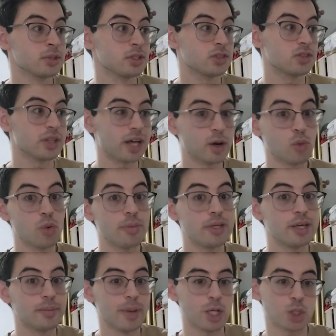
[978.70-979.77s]
So that will
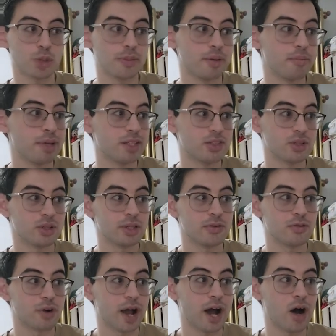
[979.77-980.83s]
be a measurement basically
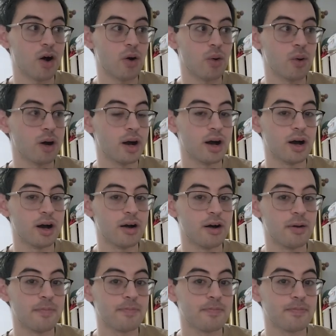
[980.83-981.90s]
for how
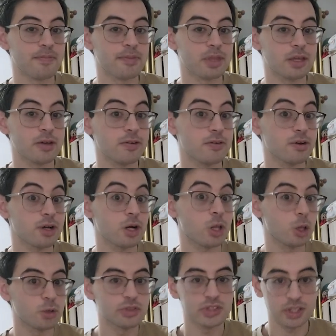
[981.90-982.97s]

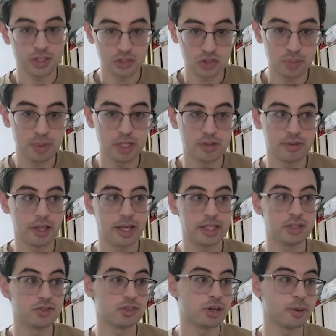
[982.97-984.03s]
close to the speed of light
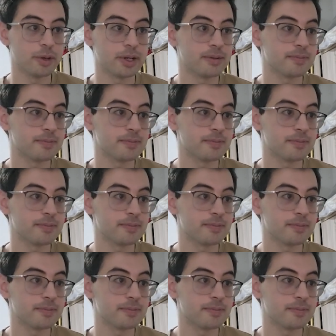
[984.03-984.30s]
he's going.